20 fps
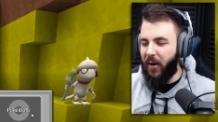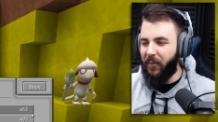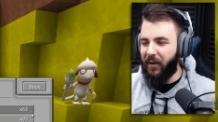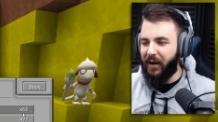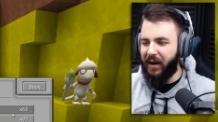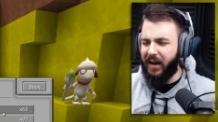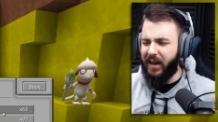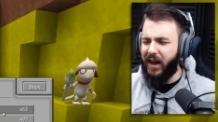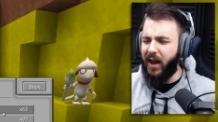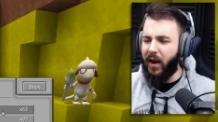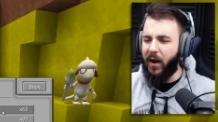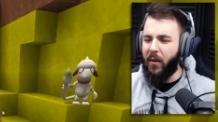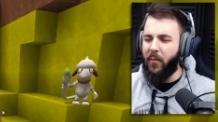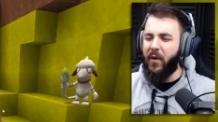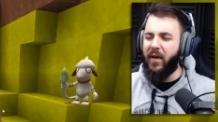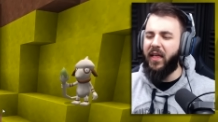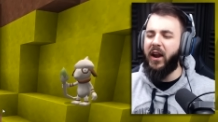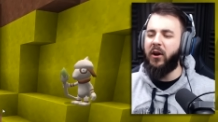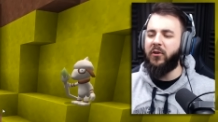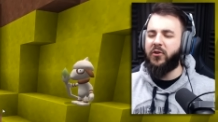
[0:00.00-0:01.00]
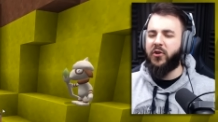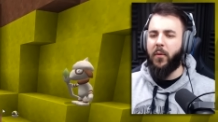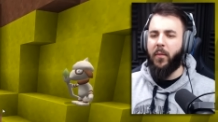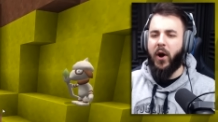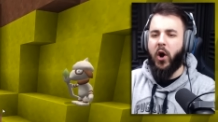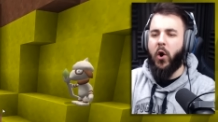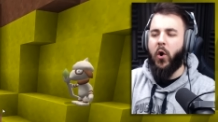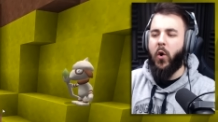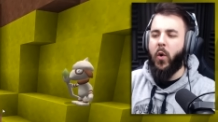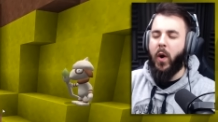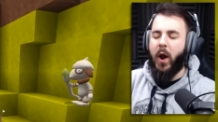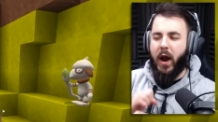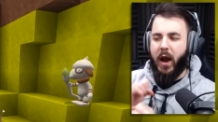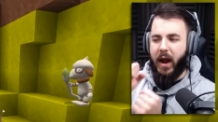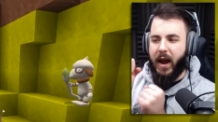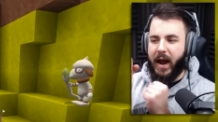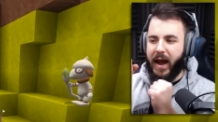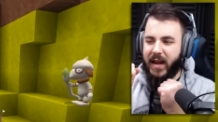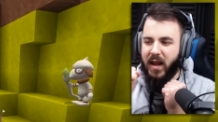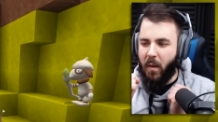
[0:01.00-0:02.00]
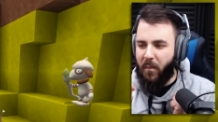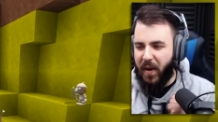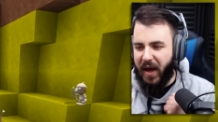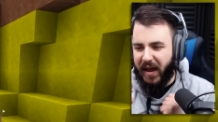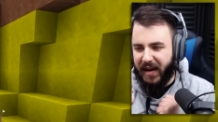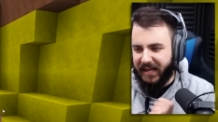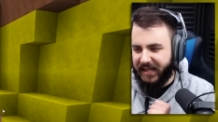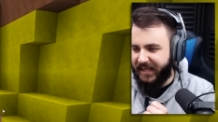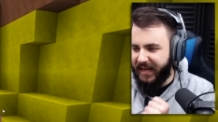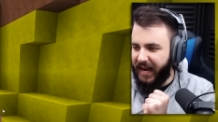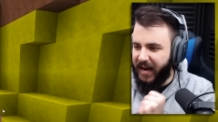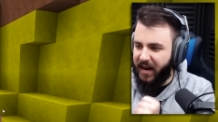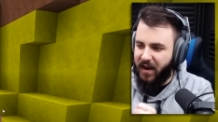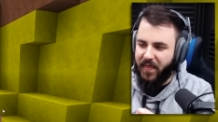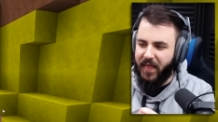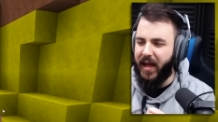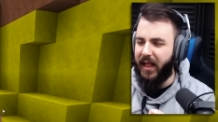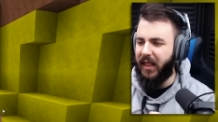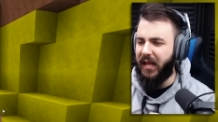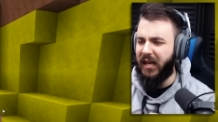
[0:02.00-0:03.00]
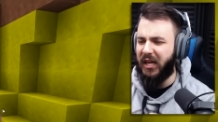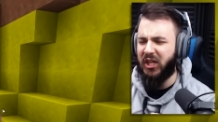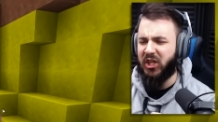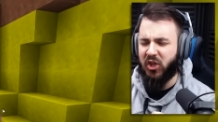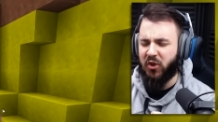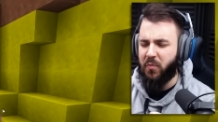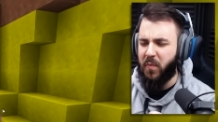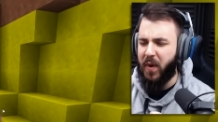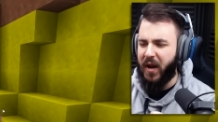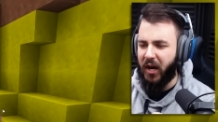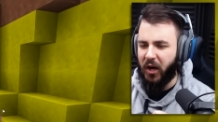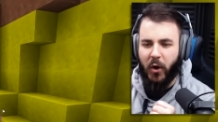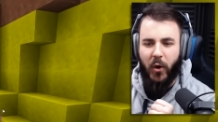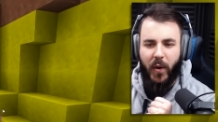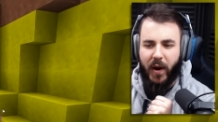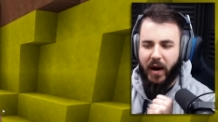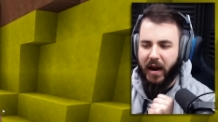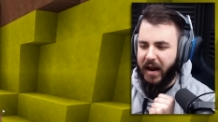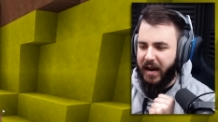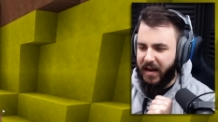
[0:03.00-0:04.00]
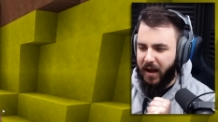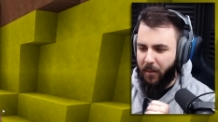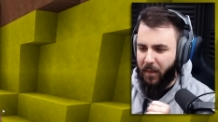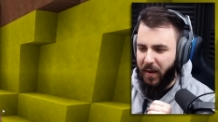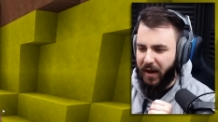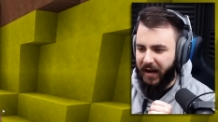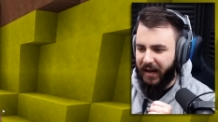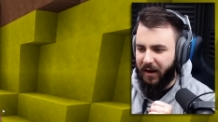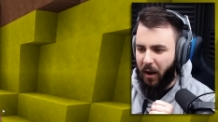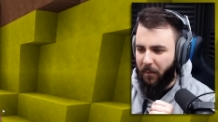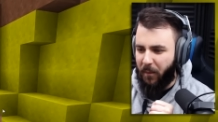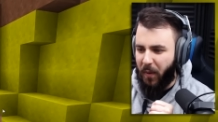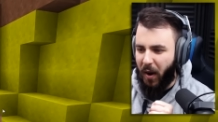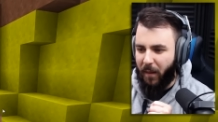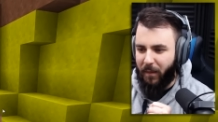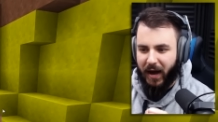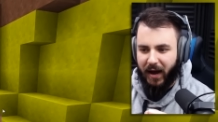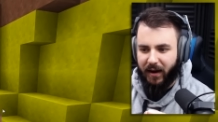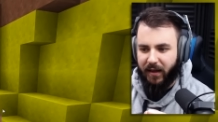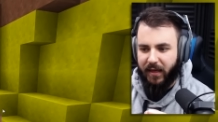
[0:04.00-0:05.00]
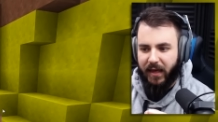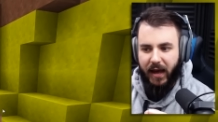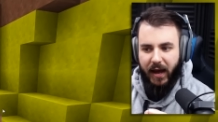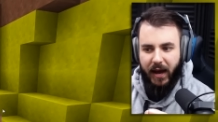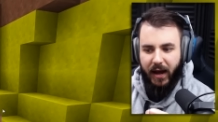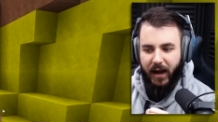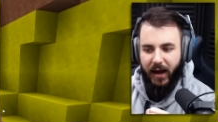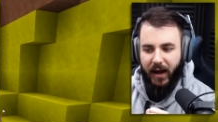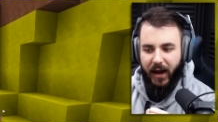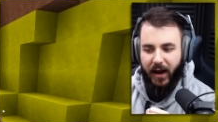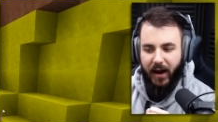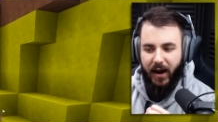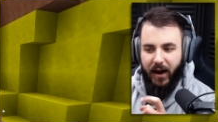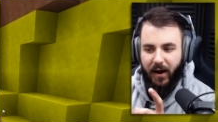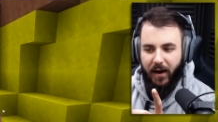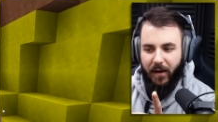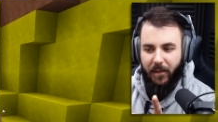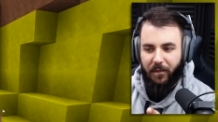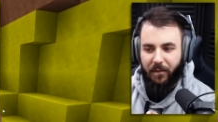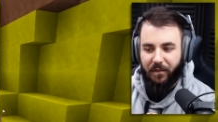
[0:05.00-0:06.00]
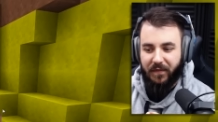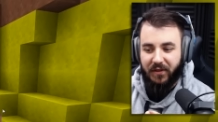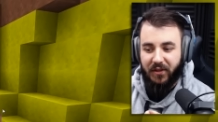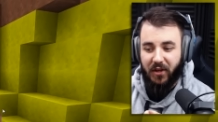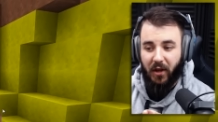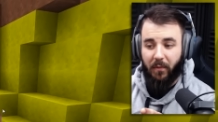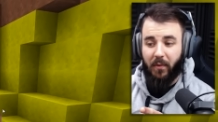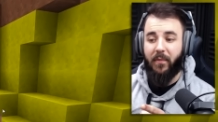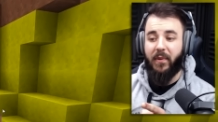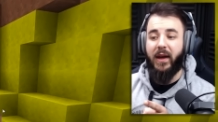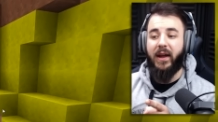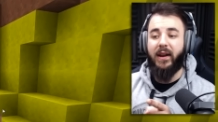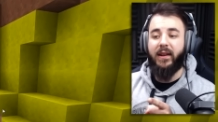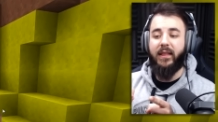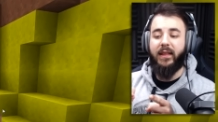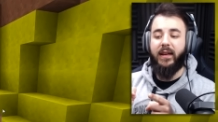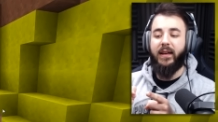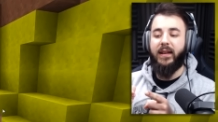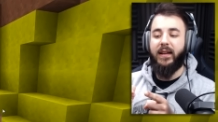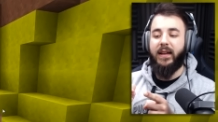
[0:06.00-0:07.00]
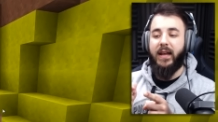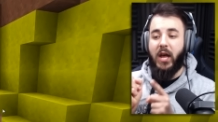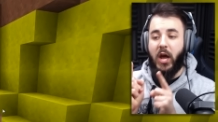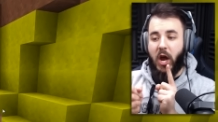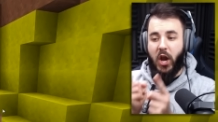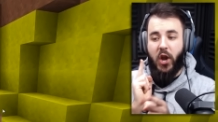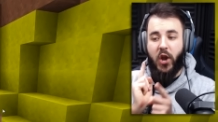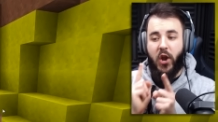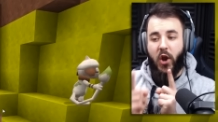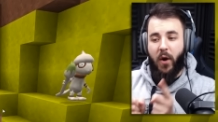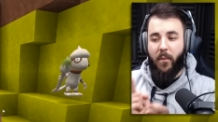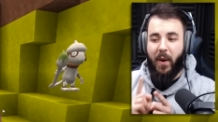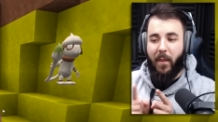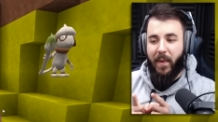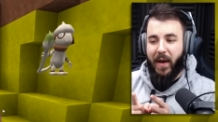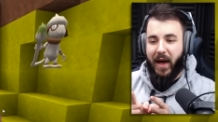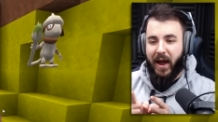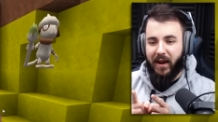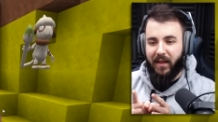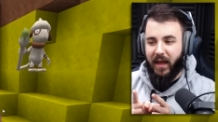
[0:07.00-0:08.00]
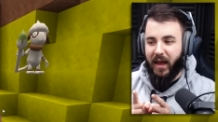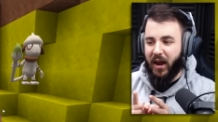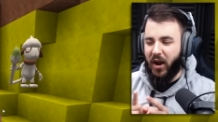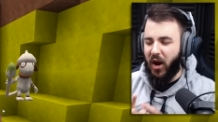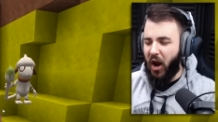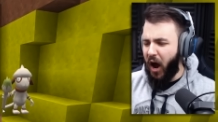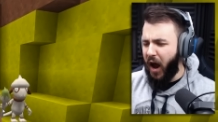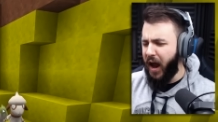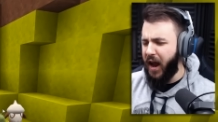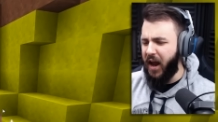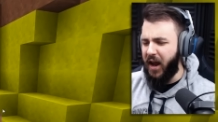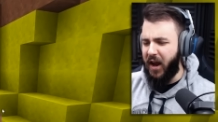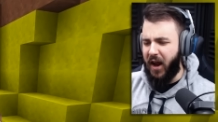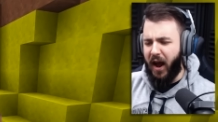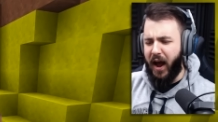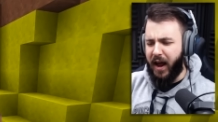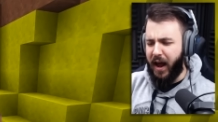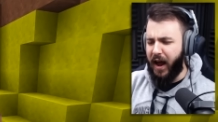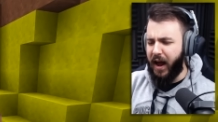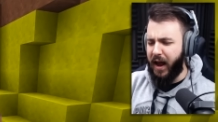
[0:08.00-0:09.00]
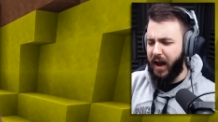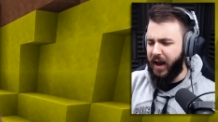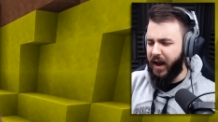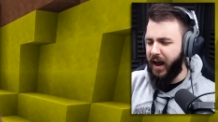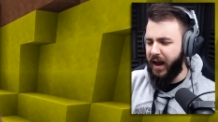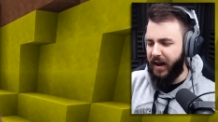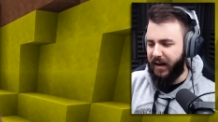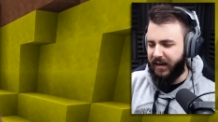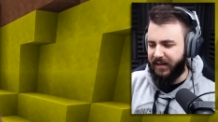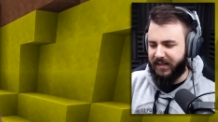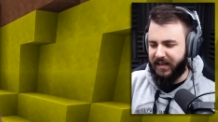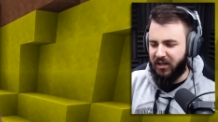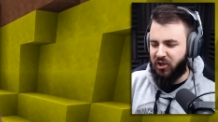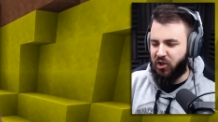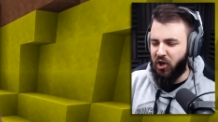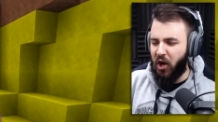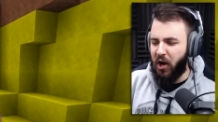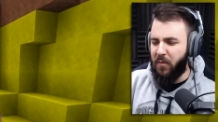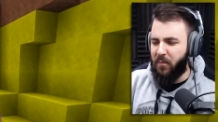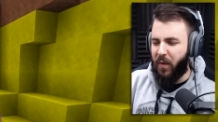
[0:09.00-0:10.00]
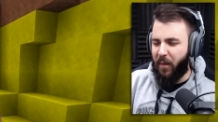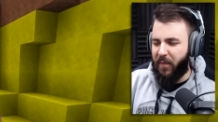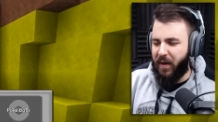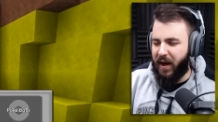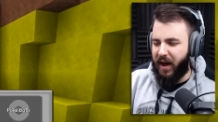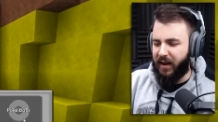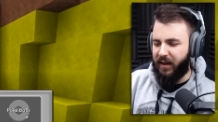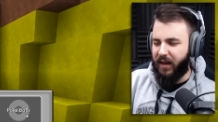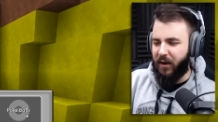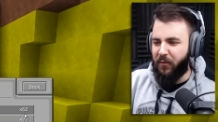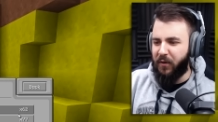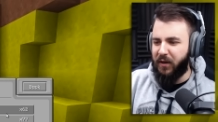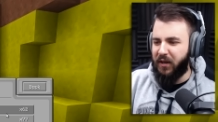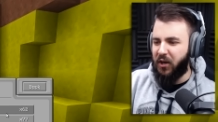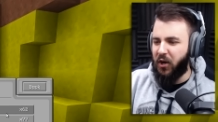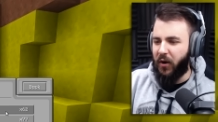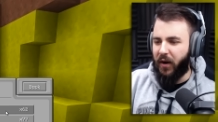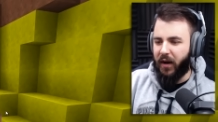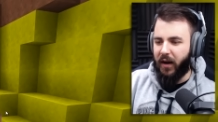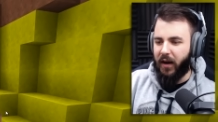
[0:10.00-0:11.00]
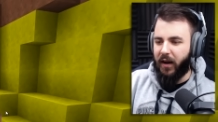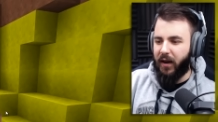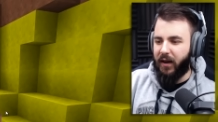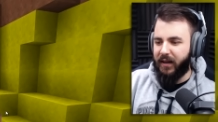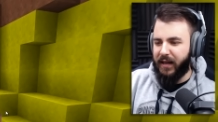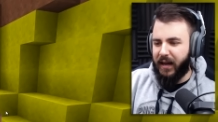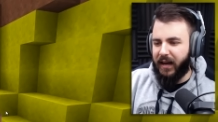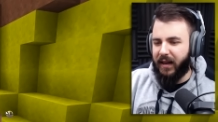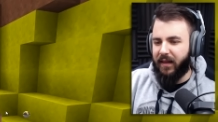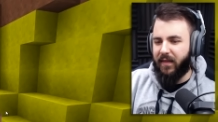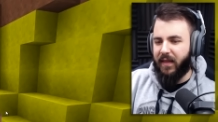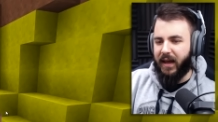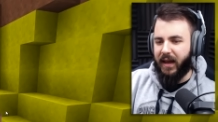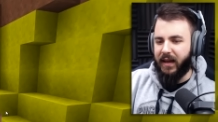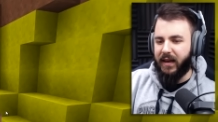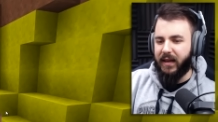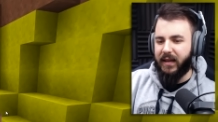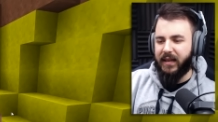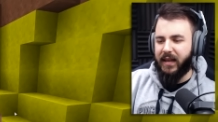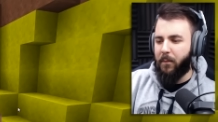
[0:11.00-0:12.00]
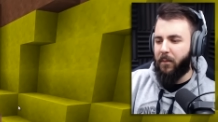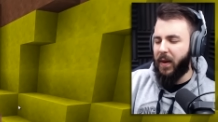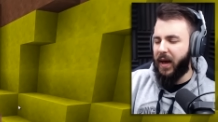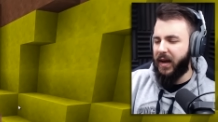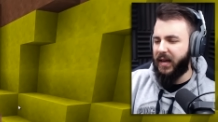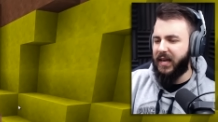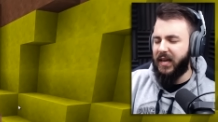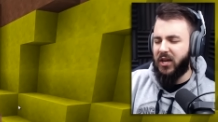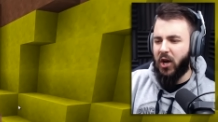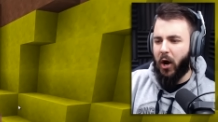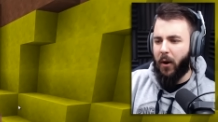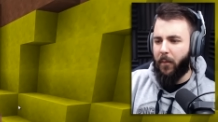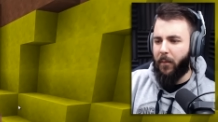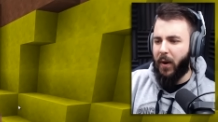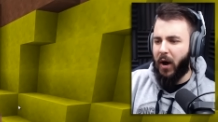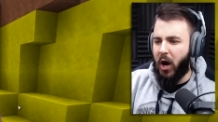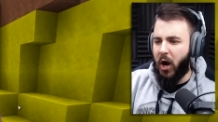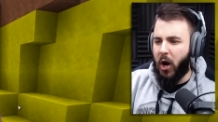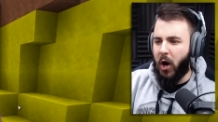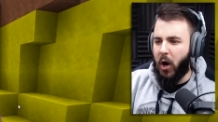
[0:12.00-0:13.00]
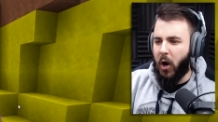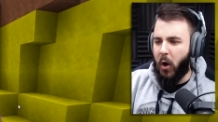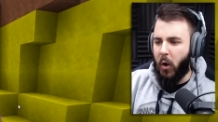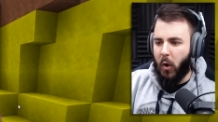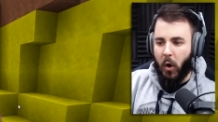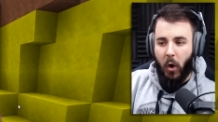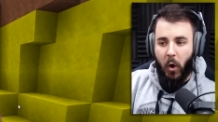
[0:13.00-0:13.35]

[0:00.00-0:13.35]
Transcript: and we're going to hit him with an Ultra Ball. And you better stay in there, little Smeargle. You better not pop out of there. Don't pop out of there. Don't pop out of there. Hey, hey, hey, hey. I said don't pop out of there. What are you doing? Get in there. Get back in your bowl.